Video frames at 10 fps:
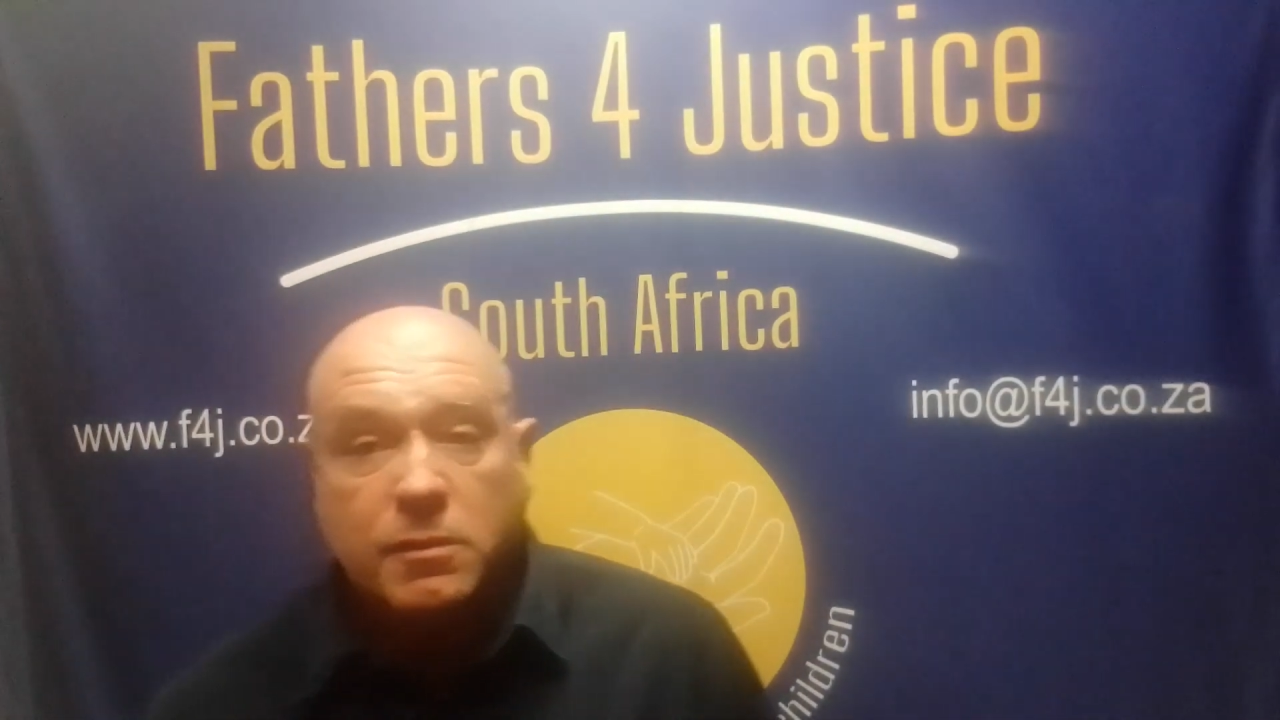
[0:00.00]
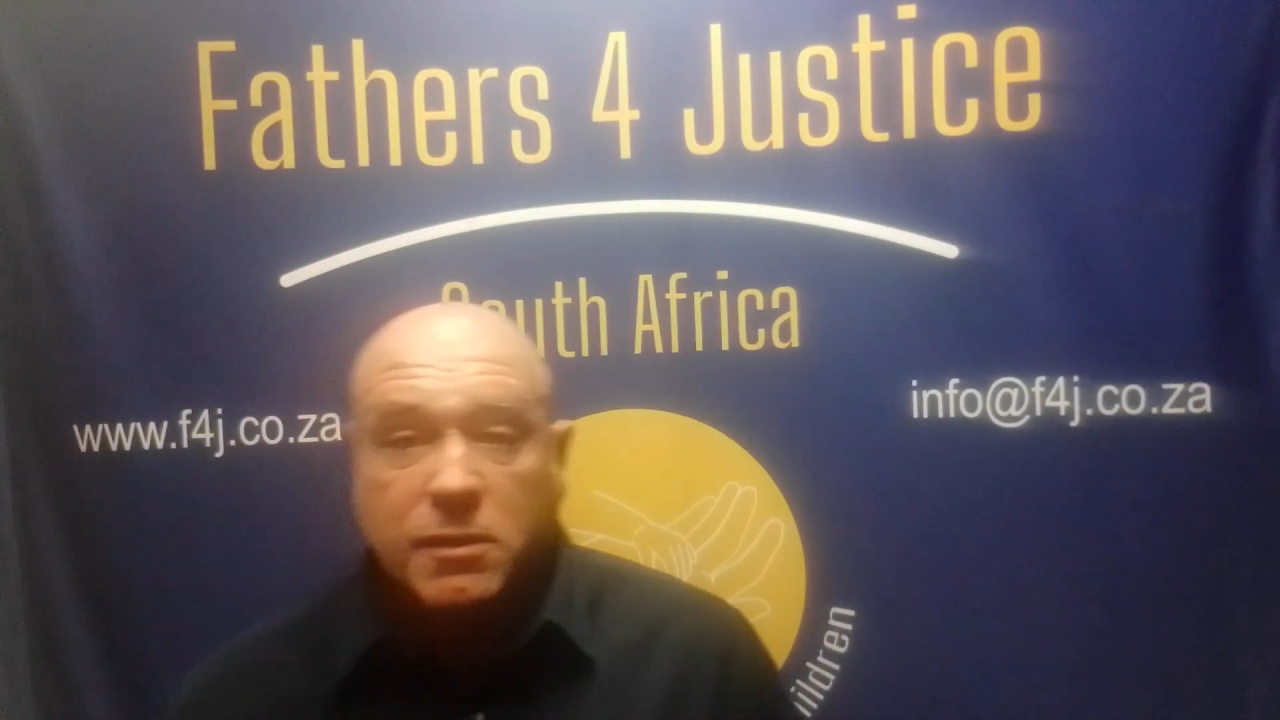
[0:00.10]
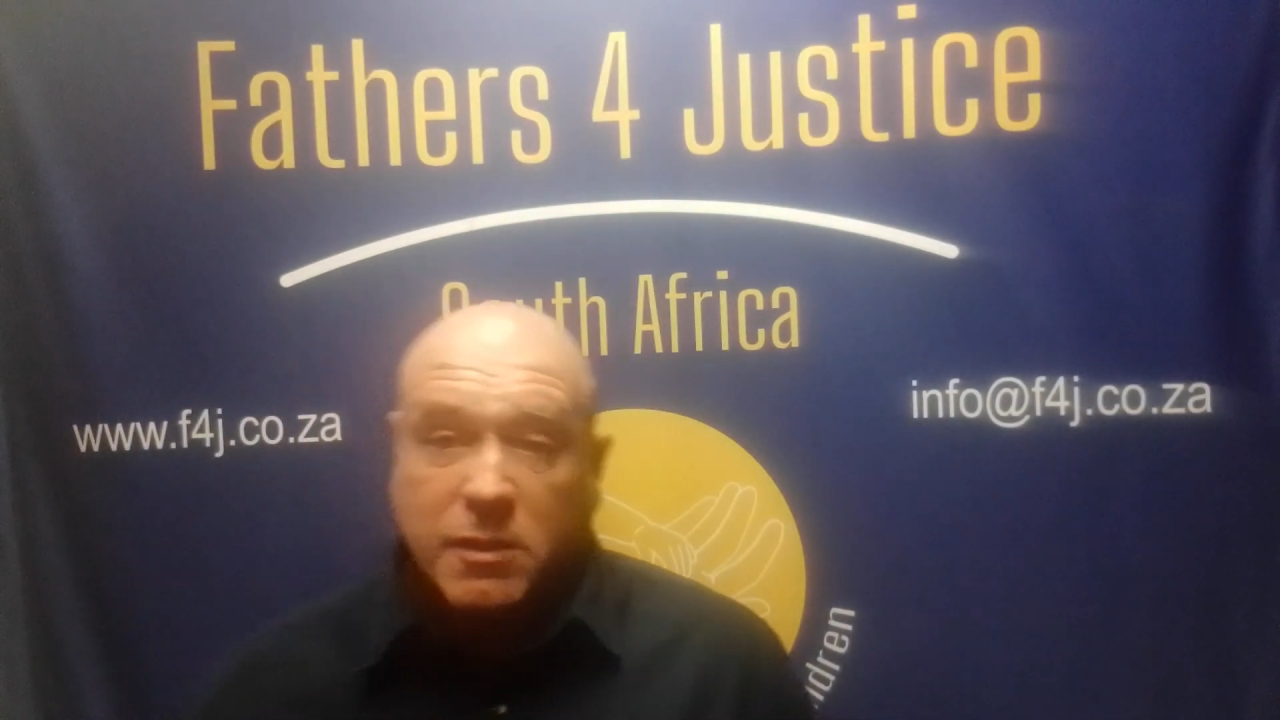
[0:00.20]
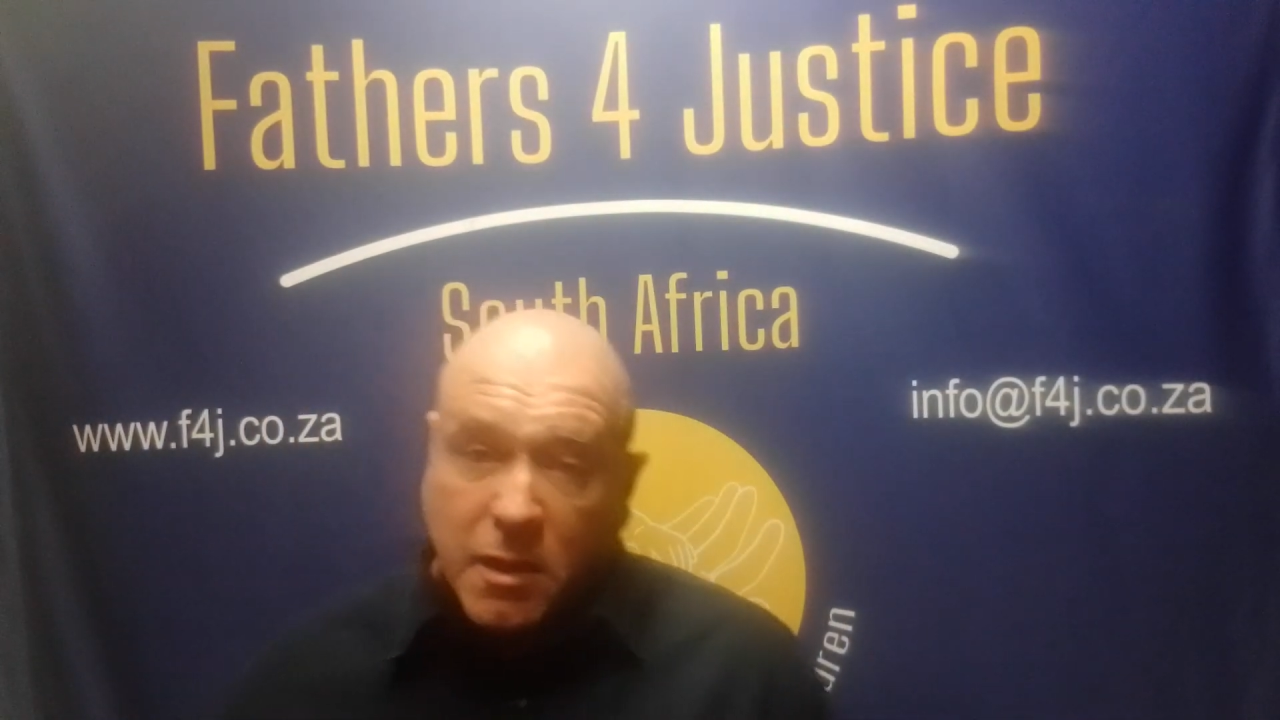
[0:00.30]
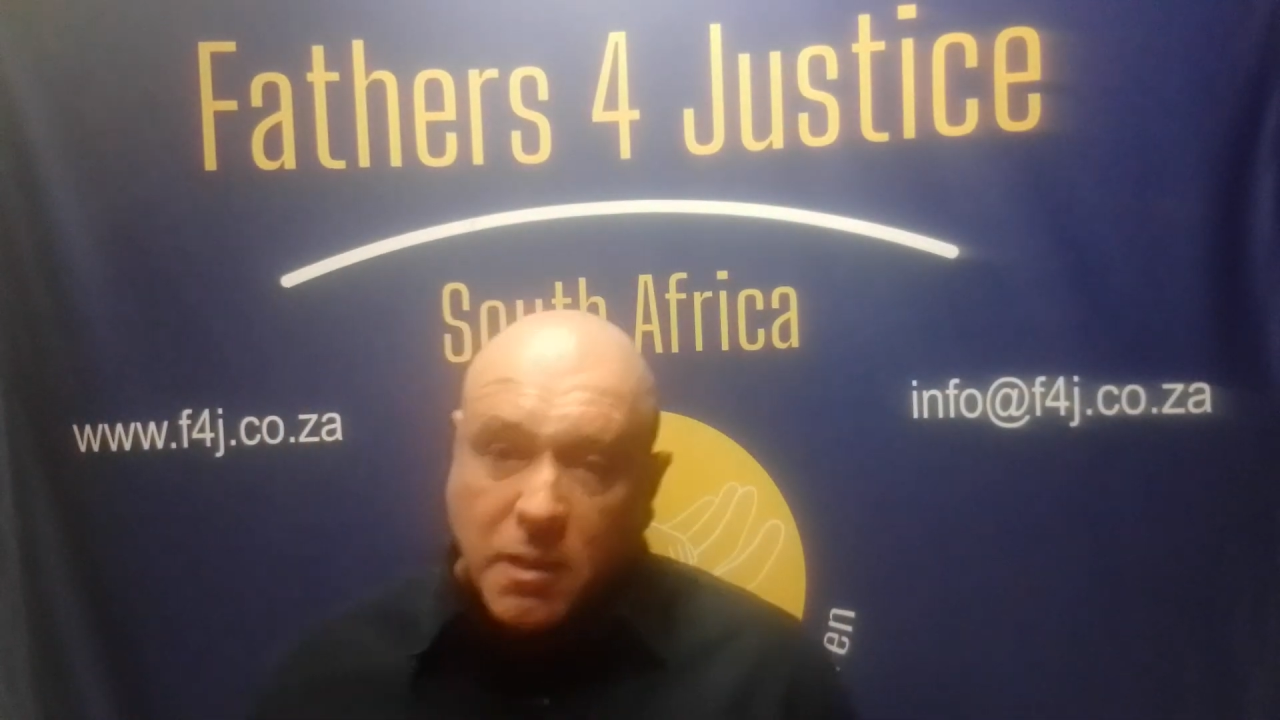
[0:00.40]

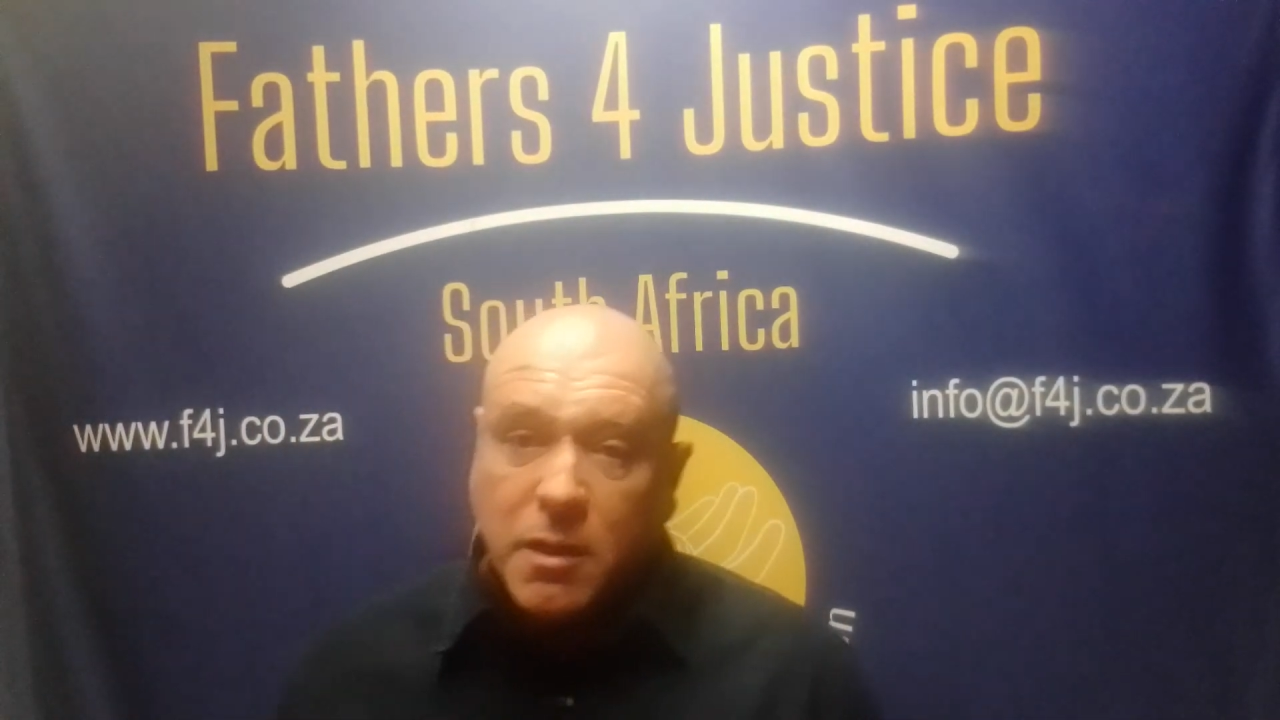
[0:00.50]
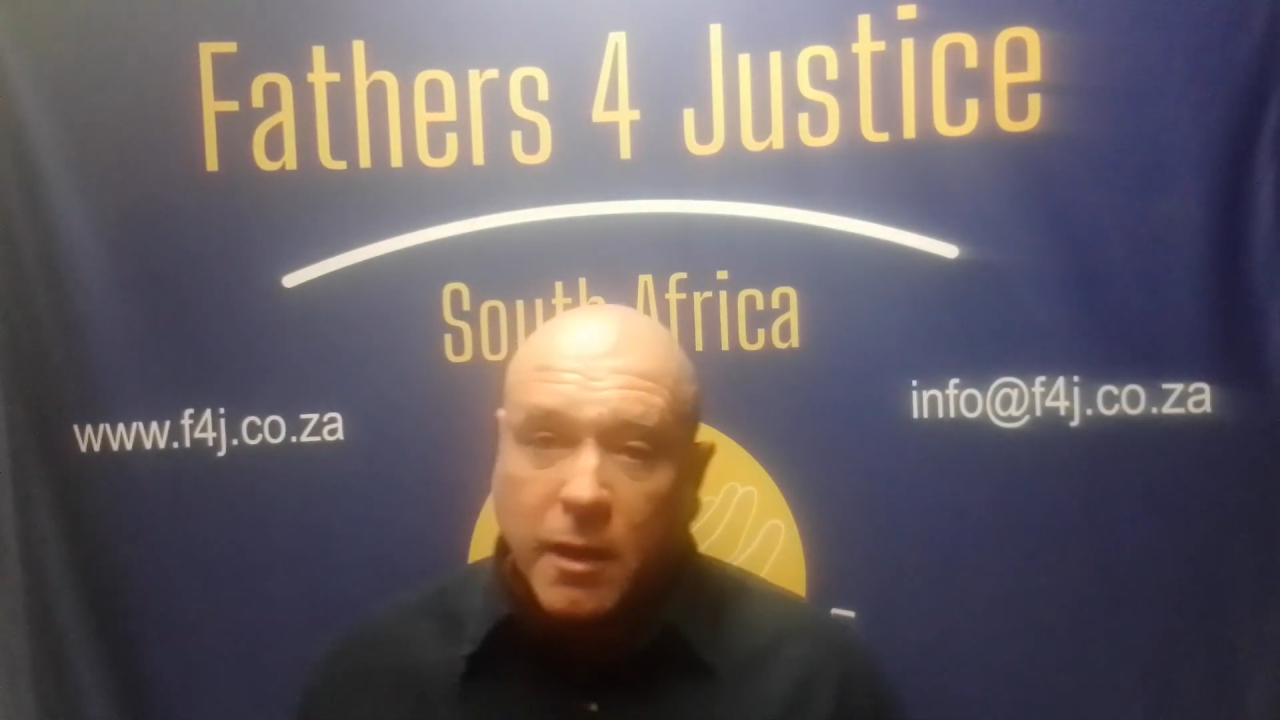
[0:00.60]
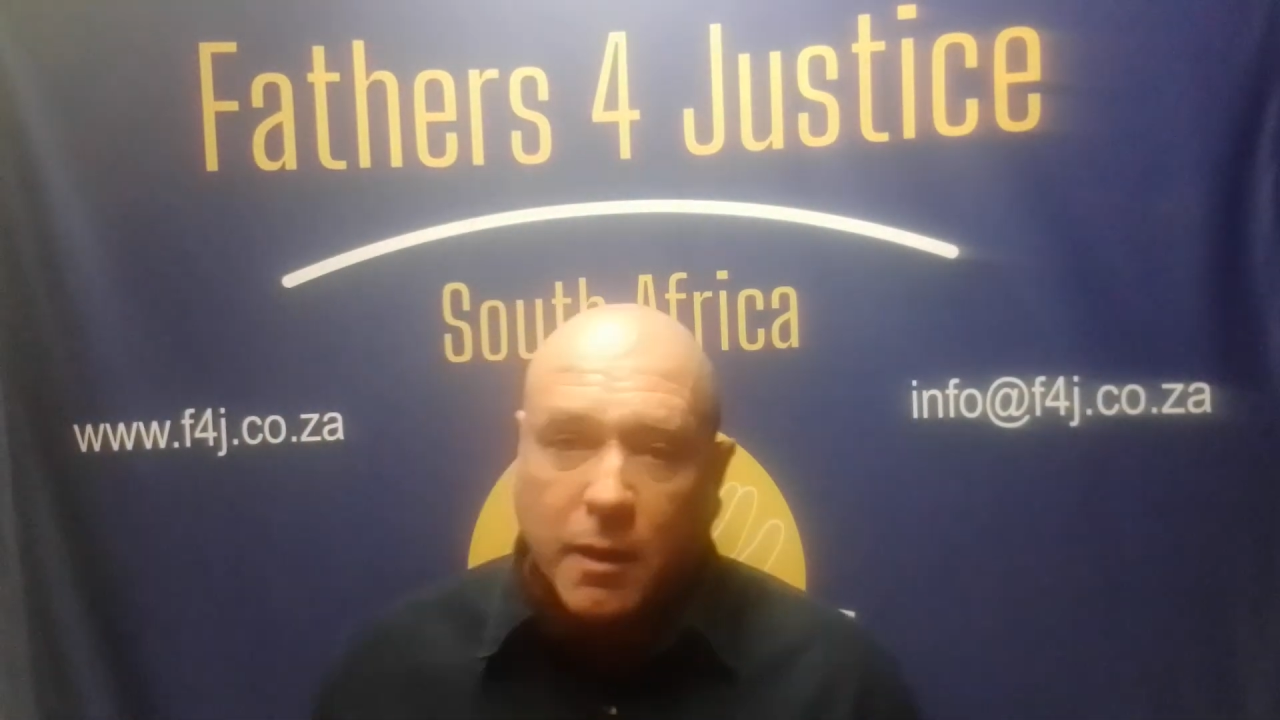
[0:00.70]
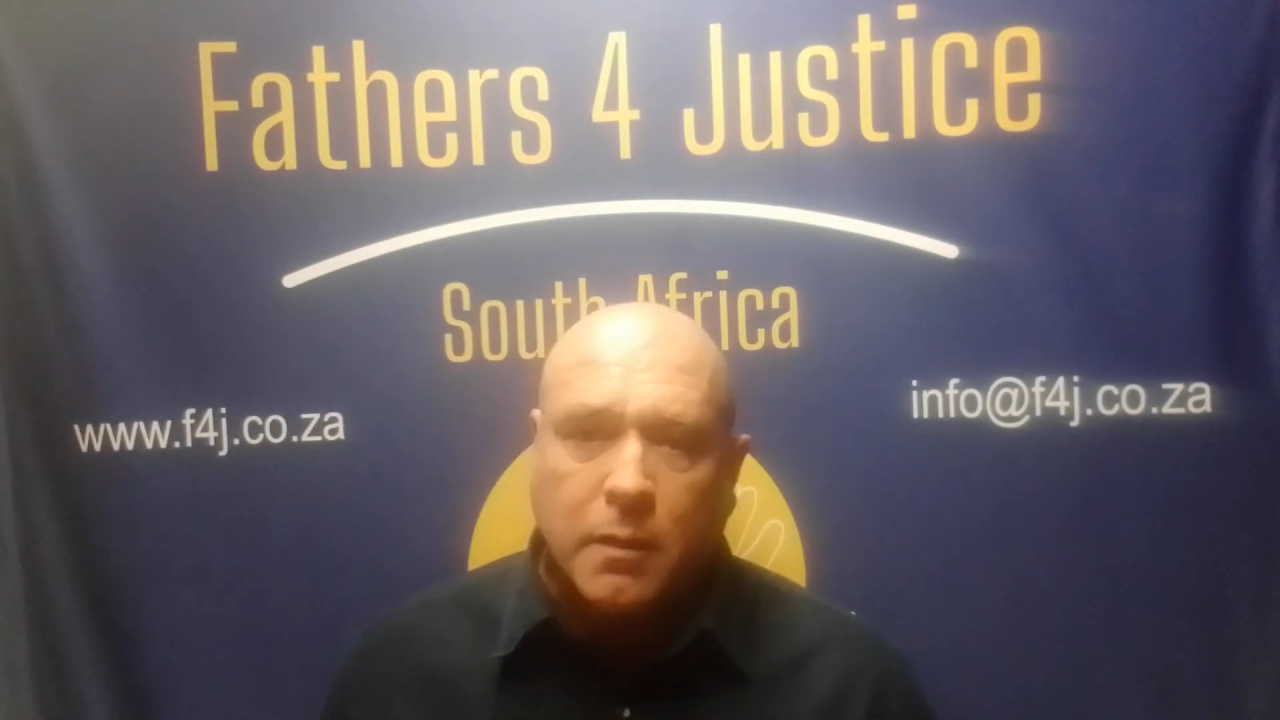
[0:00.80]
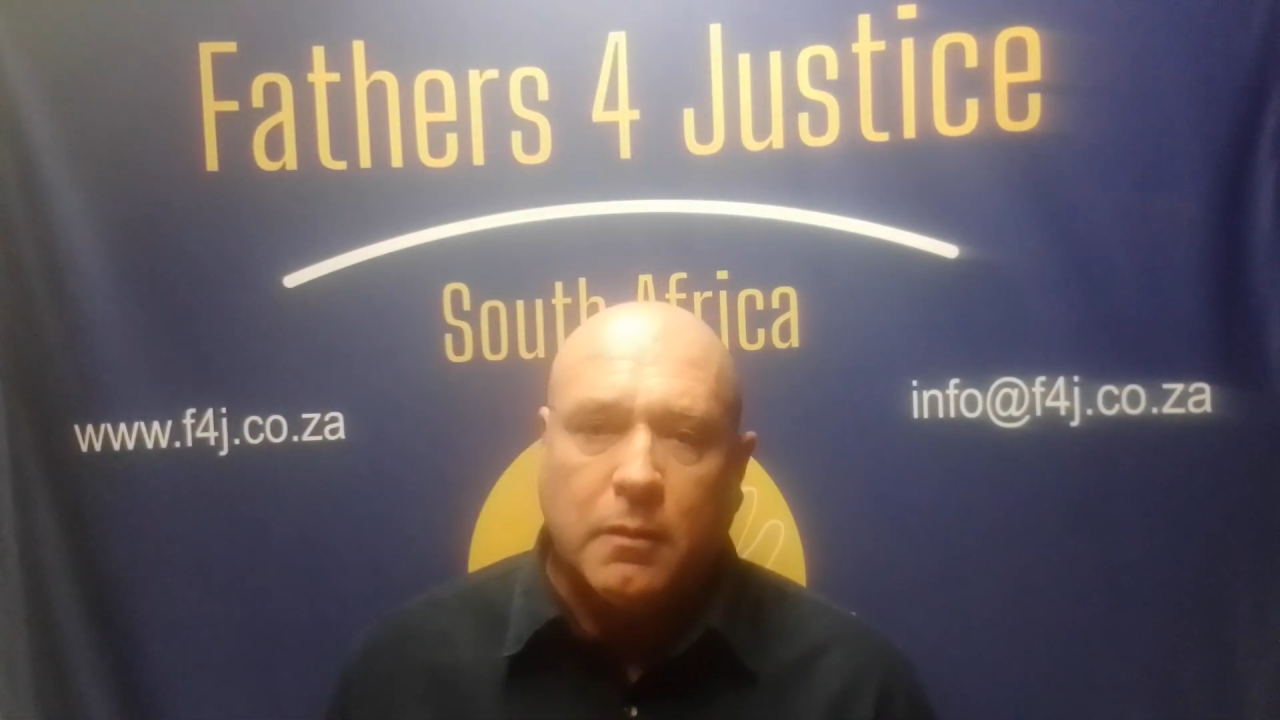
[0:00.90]

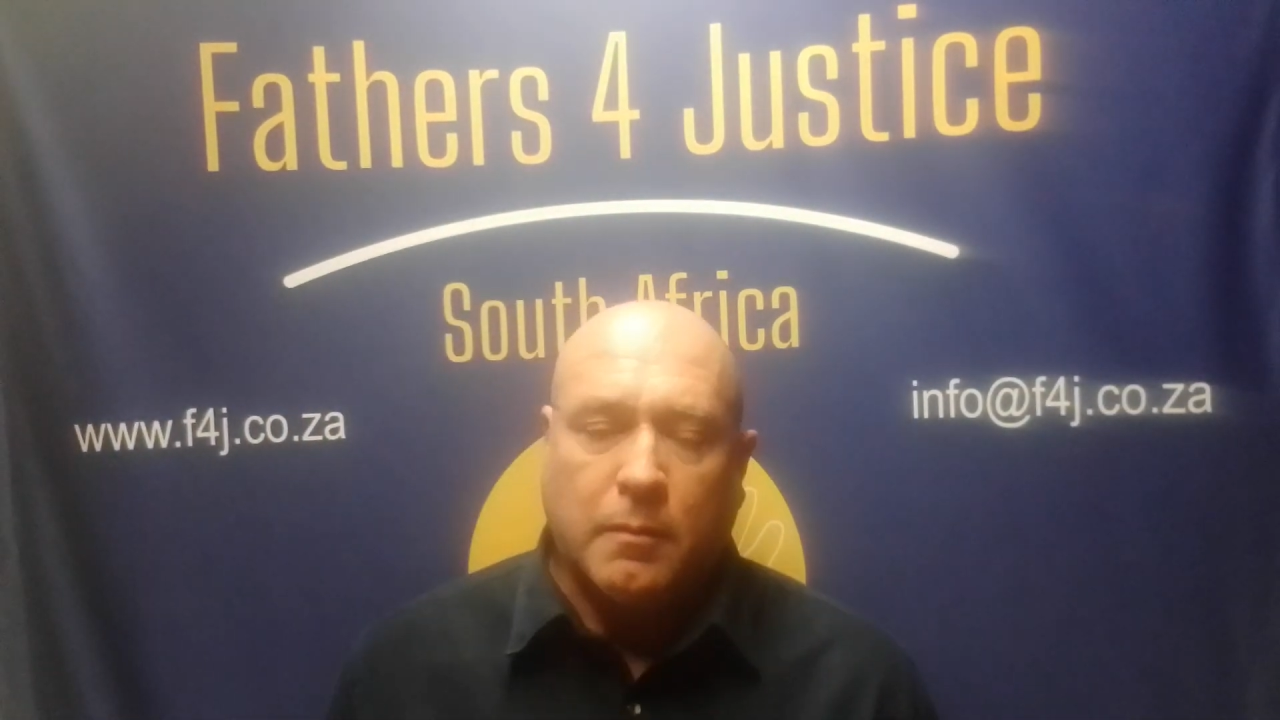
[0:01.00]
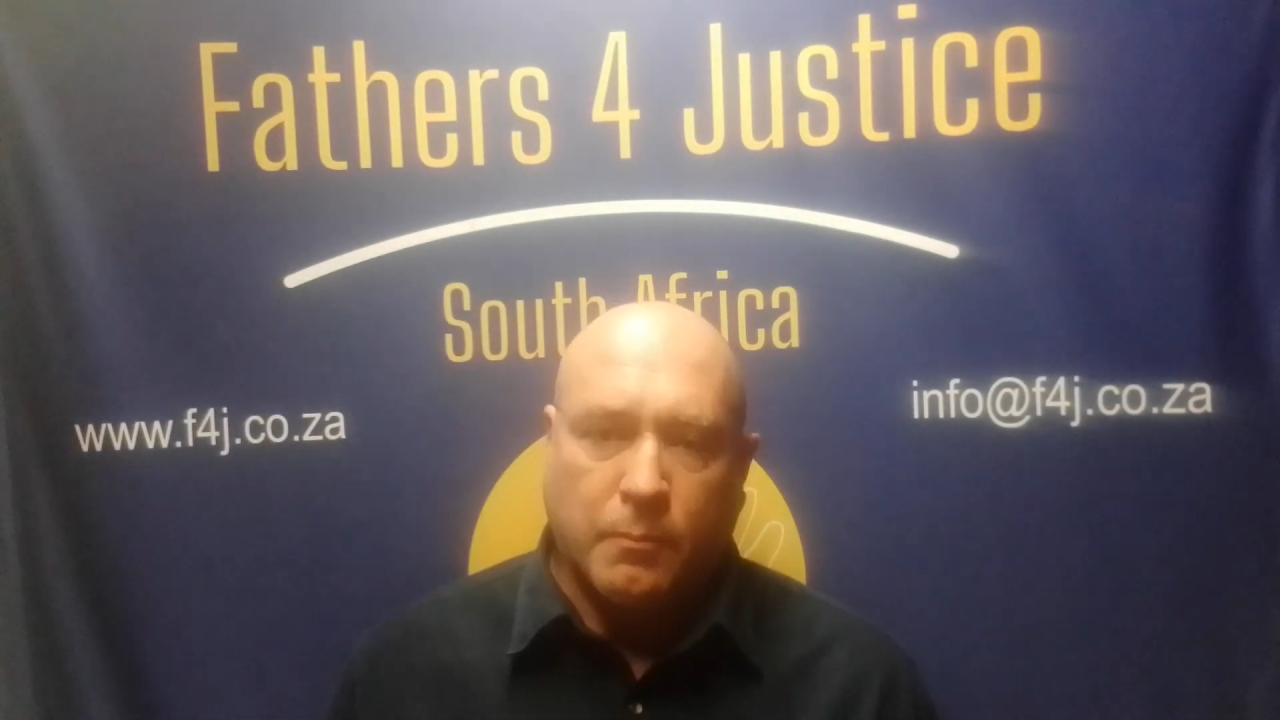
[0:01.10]
senior